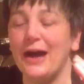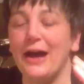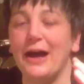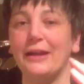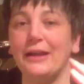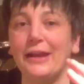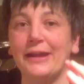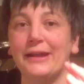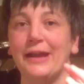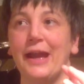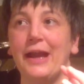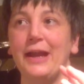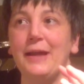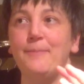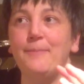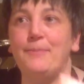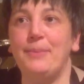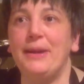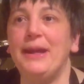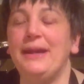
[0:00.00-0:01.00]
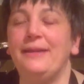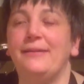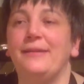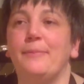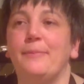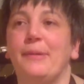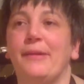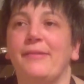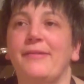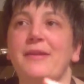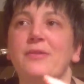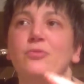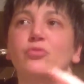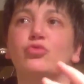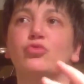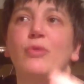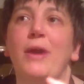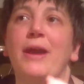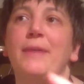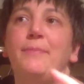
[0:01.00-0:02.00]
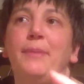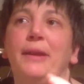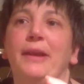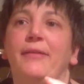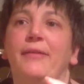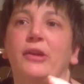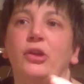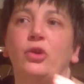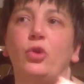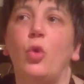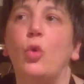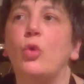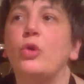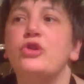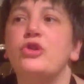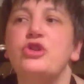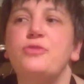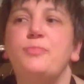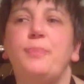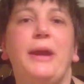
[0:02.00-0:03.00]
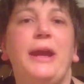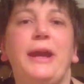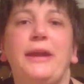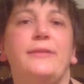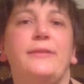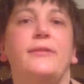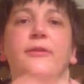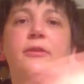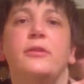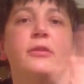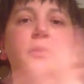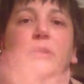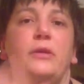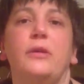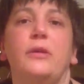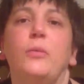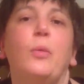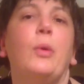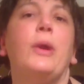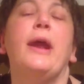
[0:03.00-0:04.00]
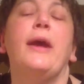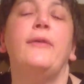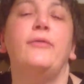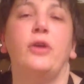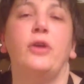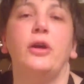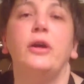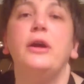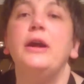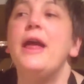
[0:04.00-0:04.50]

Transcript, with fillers: Like a beet, but it's not a red beet, it's like an orange beet, whatever.